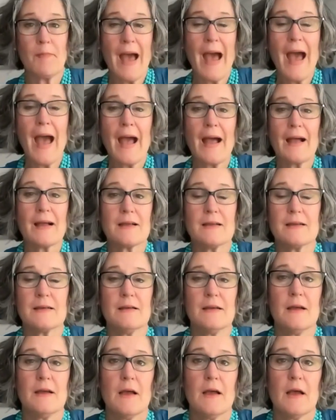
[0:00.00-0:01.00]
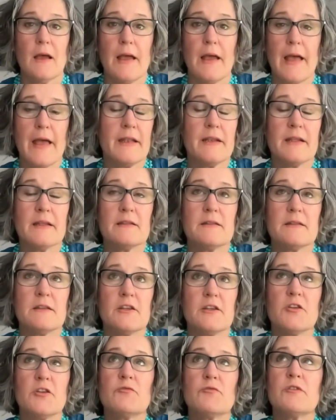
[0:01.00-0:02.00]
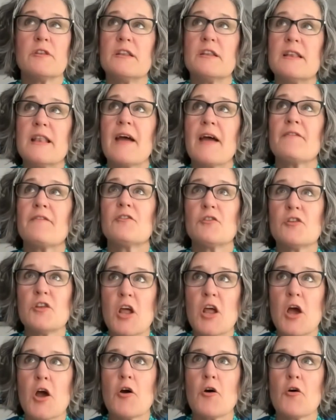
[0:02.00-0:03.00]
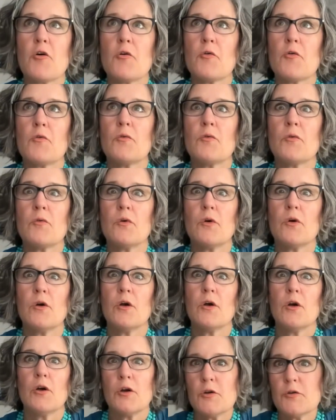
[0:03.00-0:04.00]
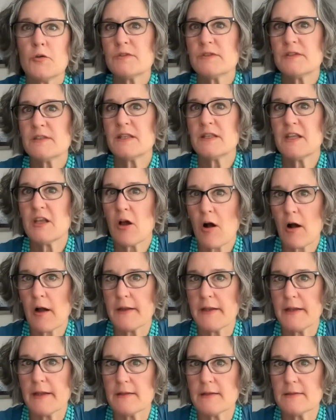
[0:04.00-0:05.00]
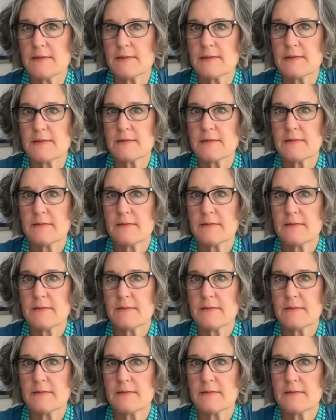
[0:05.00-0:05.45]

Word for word: back. And it you never know who's in the audience.